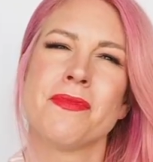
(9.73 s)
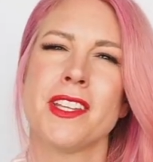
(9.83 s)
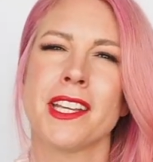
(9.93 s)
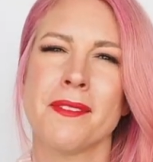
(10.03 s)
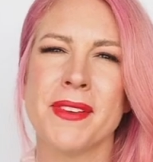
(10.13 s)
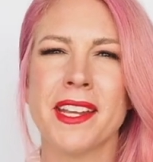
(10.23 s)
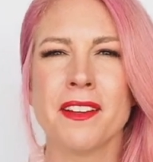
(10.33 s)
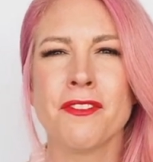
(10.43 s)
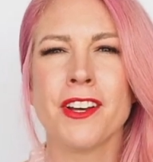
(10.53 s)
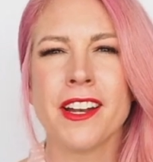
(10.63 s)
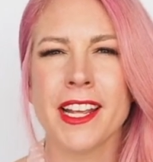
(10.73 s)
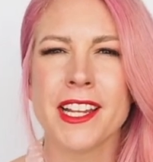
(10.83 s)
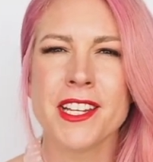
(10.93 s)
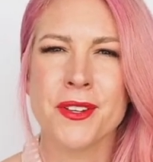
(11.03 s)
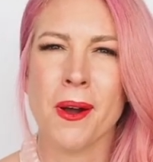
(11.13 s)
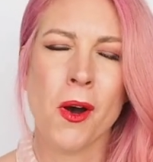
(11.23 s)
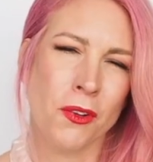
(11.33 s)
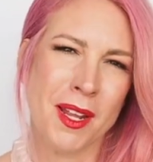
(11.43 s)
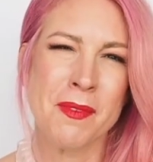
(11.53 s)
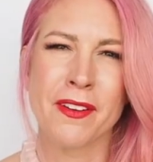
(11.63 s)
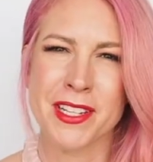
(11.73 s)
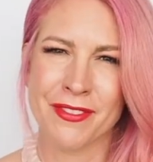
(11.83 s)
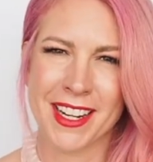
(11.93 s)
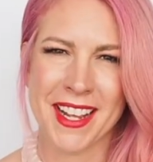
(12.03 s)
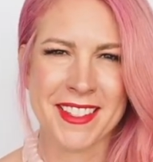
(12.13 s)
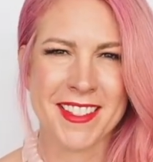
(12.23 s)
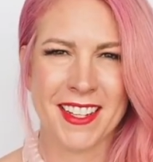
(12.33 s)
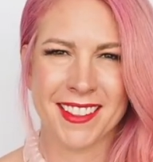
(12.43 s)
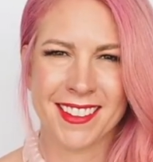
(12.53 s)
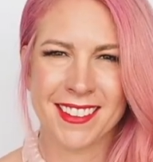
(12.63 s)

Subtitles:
that can be converted into a whole number of different hairstyles.